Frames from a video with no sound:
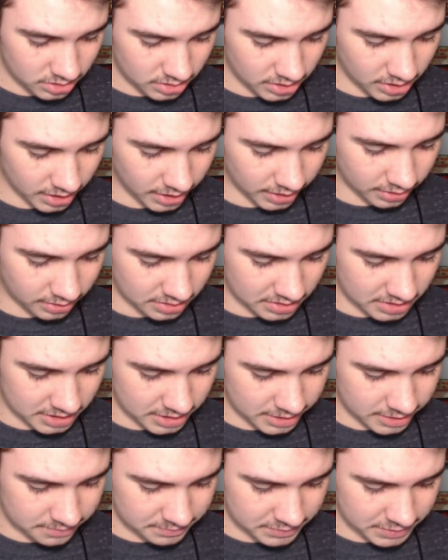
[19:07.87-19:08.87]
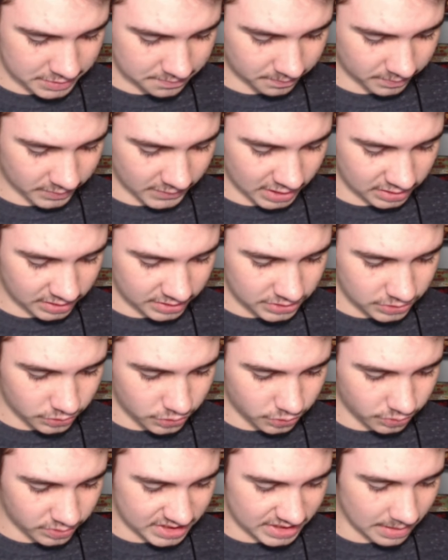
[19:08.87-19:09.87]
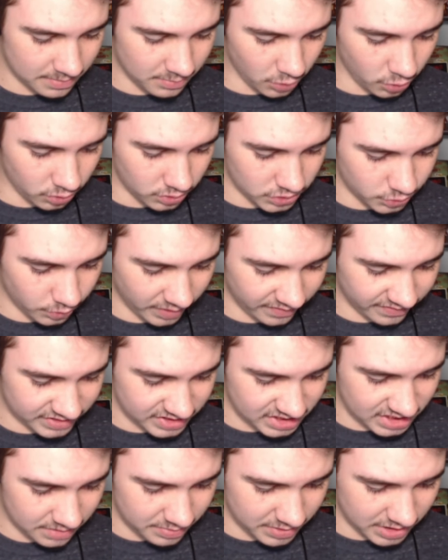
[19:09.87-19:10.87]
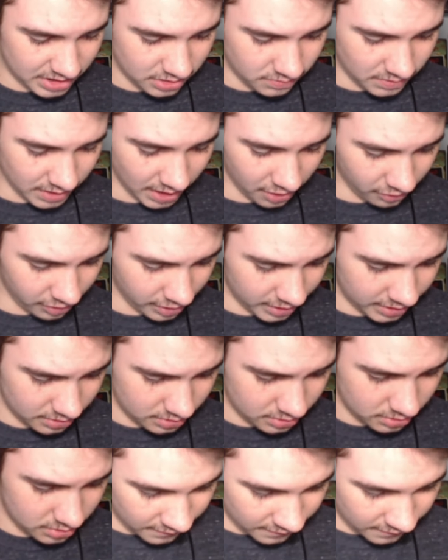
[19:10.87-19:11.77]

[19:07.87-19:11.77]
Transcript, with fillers: Okay, um, let's go to assemble, because we have a CPU now, right?